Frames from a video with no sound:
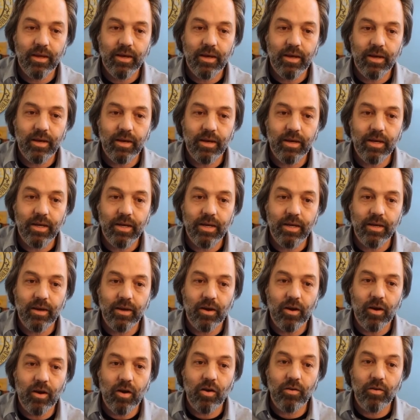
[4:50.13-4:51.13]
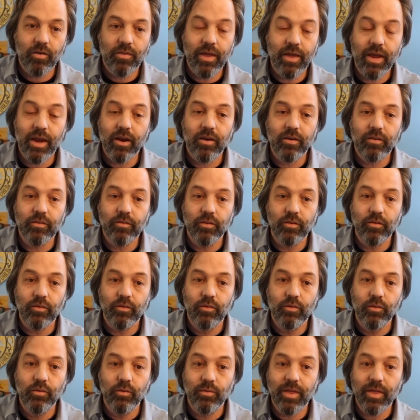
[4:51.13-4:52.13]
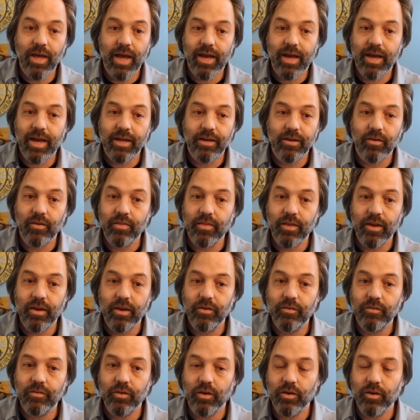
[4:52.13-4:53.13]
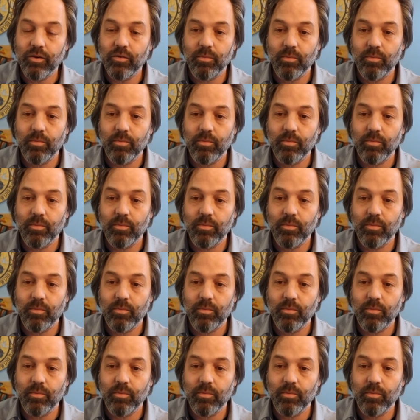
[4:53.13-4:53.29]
are there to do that, are there to